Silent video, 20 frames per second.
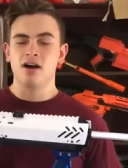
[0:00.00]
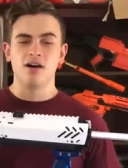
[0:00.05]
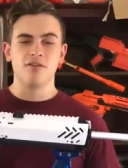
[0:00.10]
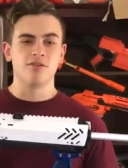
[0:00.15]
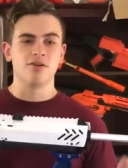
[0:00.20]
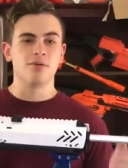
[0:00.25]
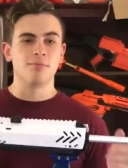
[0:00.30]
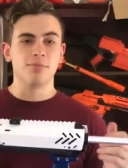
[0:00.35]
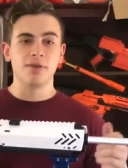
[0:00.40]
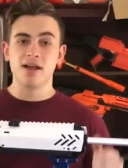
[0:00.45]

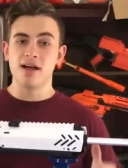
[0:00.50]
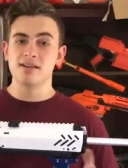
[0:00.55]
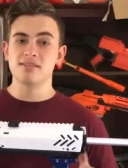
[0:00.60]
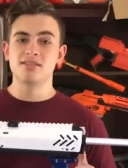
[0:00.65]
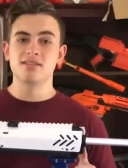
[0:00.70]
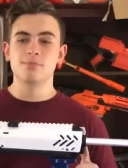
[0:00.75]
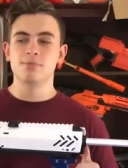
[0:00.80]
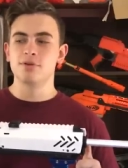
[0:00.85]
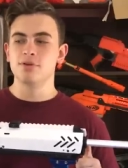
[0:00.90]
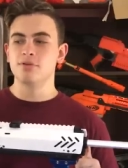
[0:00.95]
I've got
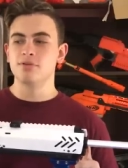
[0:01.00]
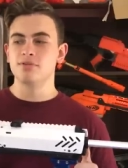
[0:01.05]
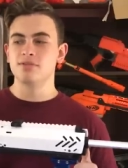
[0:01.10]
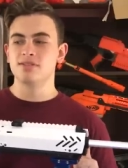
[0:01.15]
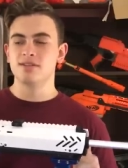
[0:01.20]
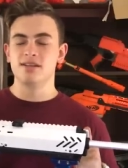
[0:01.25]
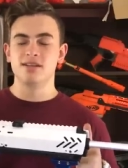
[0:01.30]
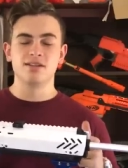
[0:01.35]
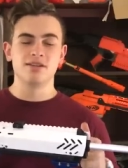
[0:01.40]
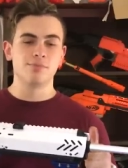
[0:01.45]
blaster
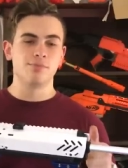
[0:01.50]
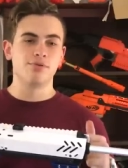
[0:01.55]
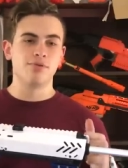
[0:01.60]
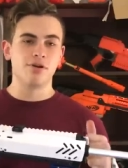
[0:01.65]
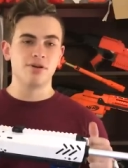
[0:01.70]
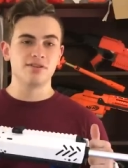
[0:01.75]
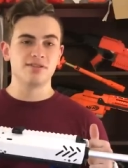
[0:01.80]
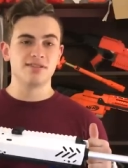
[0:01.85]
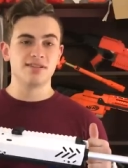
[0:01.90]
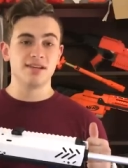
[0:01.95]
builds in the
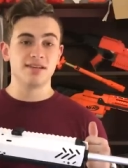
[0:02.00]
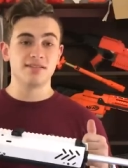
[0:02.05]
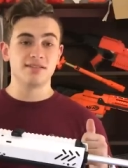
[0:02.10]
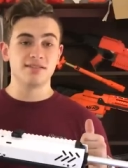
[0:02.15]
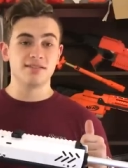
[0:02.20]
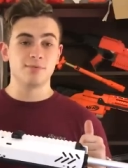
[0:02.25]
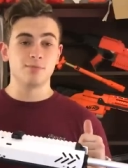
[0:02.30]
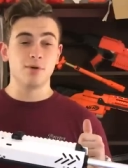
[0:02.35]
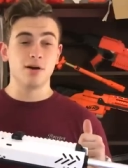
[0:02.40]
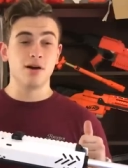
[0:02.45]
process
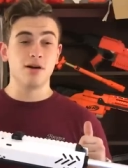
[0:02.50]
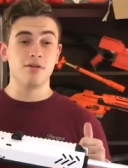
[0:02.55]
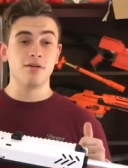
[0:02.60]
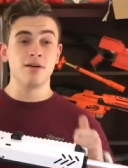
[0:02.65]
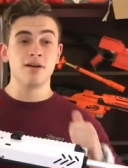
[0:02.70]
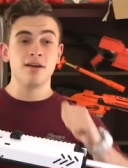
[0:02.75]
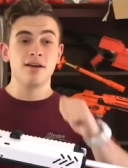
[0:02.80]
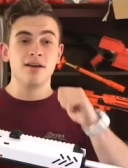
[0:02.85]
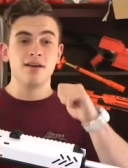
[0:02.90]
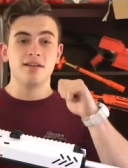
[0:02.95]
as
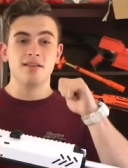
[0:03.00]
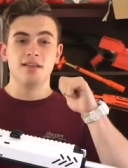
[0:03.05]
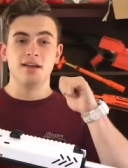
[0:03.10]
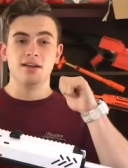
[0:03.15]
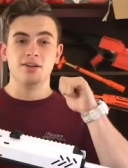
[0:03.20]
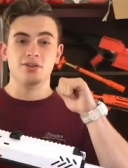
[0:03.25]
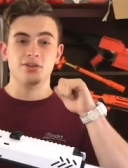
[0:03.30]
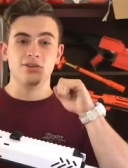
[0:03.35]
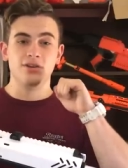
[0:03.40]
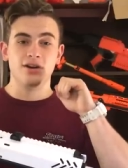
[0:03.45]
well
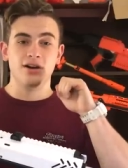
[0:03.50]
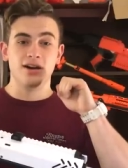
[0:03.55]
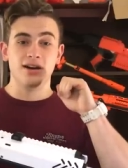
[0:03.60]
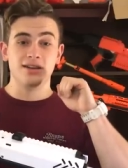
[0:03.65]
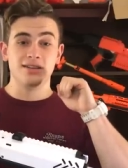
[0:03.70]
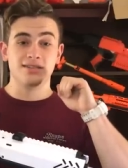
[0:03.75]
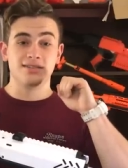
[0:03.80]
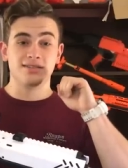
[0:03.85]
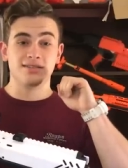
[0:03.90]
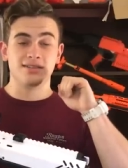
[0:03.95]
that you
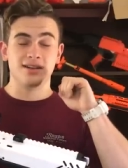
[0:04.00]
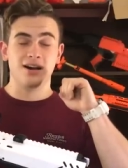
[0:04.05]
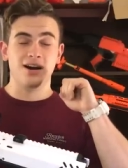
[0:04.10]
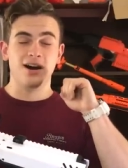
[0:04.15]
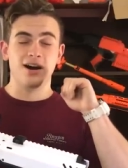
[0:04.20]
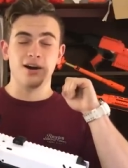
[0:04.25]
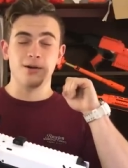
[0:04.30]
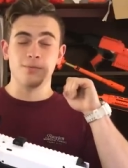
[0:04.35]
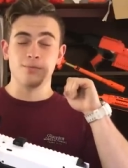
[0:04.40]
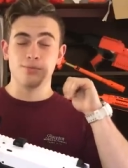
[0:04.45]
guys,
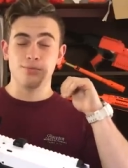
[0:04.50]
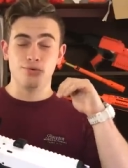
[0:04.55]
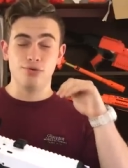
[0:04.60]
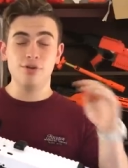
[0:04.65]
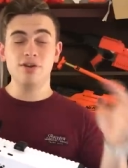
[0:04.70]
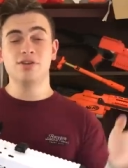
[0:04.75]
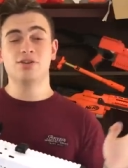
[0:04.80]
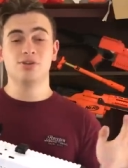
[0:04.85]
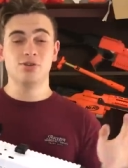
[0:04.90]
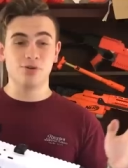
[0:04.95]
I'm
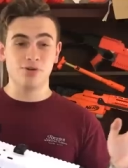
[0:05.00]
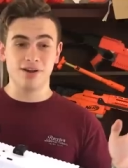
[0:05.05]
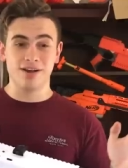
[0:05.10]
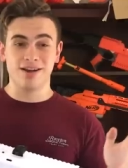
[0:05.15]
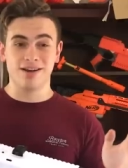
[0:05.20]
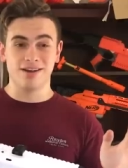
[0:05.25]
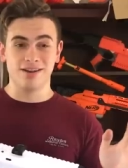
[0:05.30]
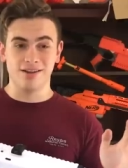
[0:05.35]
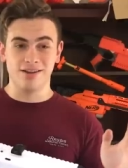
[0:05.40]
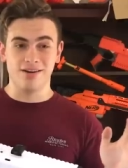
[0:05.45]
pretty sure, are
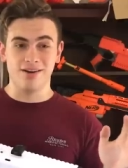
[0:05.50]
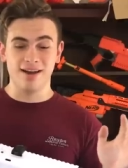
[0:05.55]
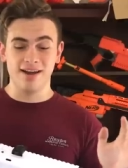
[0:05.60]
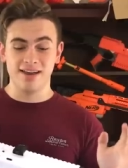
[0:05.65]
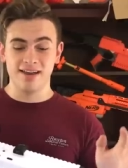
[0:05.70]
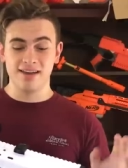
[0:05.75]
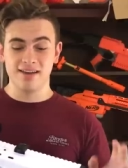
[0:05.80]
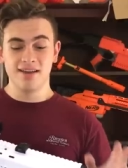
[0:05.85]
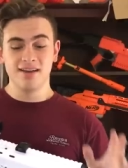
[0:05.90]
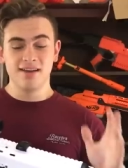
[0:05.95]
going to
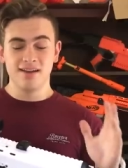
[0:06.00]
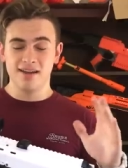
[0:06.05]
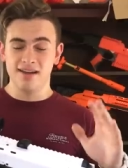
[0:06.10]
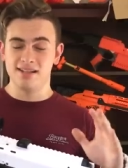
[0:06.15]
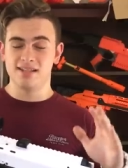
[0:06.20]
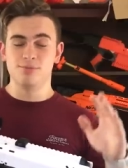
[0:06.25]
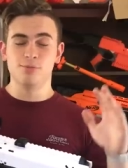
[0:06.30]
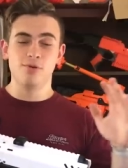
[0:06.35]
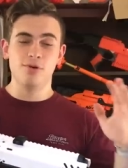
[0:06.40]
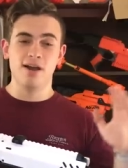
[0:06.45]
like.
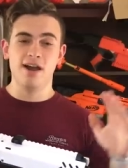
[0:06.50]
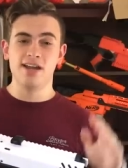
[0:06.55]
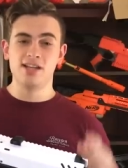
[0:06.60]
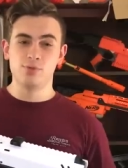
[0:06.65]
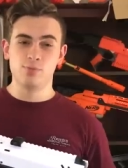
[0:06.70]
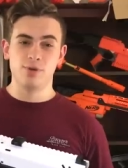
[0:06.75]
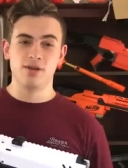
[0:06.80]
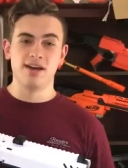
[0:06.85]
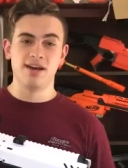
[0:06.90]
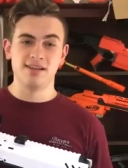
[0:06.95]
It's more
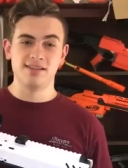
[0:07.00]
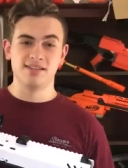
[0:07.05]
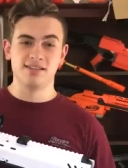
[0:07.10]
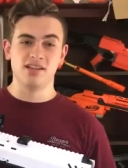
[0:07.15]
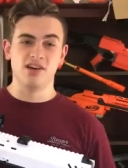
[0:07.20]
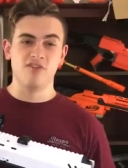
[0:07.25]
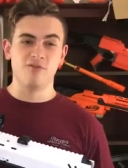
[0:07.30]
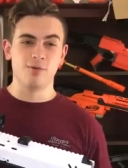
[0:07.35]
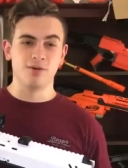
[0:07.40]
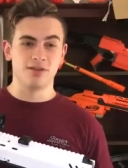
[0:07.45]
HPA
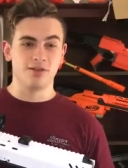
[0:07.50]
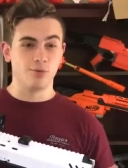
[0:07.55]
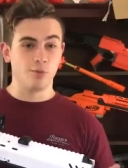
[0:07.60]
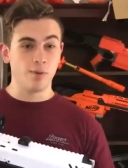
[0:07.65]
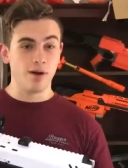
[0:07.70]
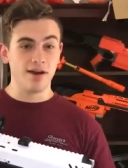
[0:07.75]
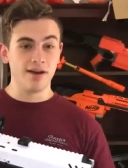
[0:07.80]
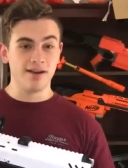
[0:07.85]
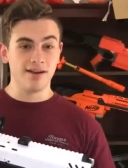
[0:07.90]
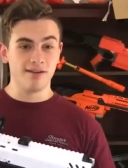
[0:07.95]
stuff, but
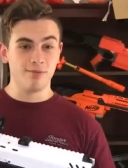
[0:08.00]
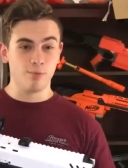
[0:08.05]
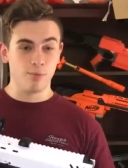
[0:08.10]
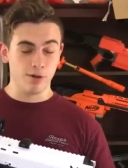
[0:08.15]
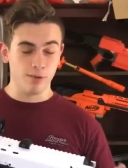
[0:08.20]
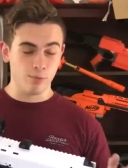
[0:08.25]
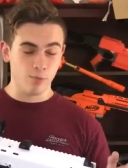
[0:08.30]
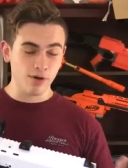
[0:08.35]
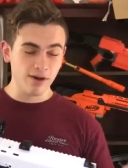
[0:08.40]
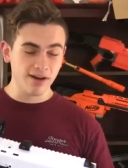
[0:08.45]
what
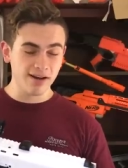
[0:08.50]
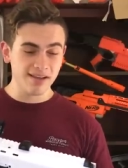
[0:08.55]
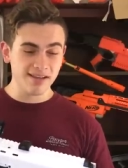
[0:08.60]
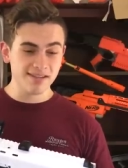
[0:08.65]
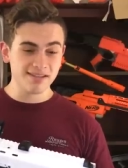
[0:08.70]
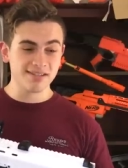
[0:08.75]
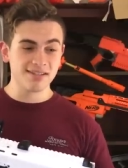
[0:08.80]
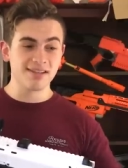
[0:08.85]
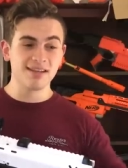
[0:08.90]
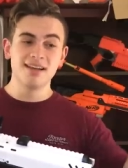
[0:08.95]
it
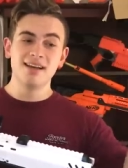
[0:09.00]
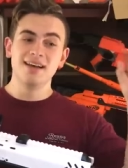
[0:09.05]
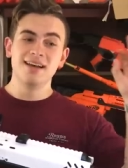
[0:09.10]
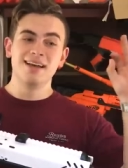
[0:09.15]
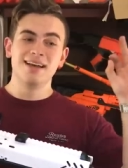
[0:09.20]
is